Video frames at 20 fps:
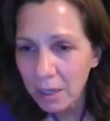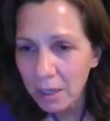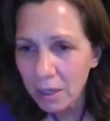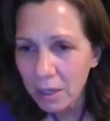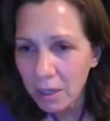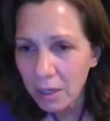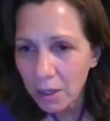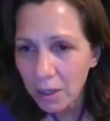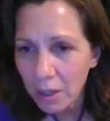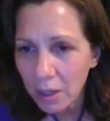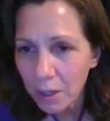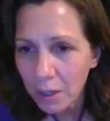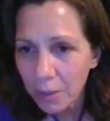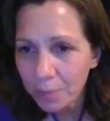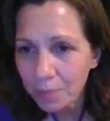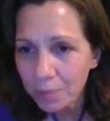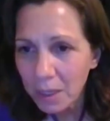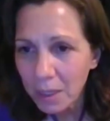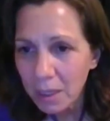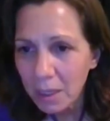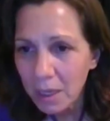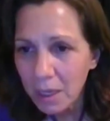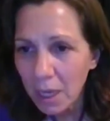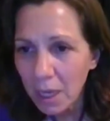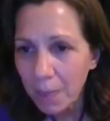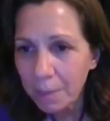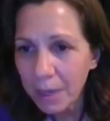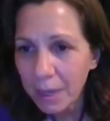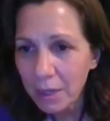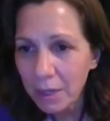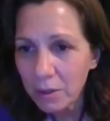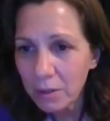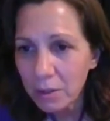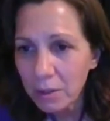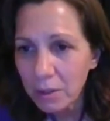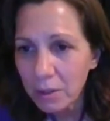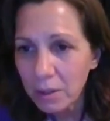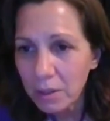um, about